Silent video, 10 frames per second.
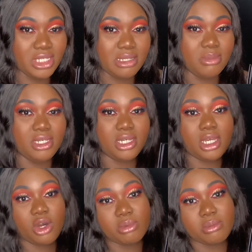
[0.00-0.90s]
to me and it
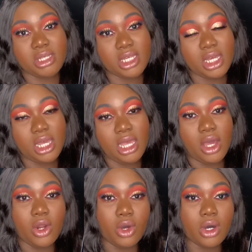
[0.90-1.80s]
helps me
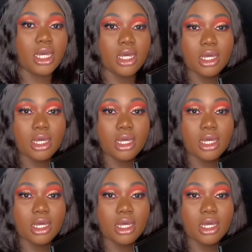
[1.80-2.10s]
a lot.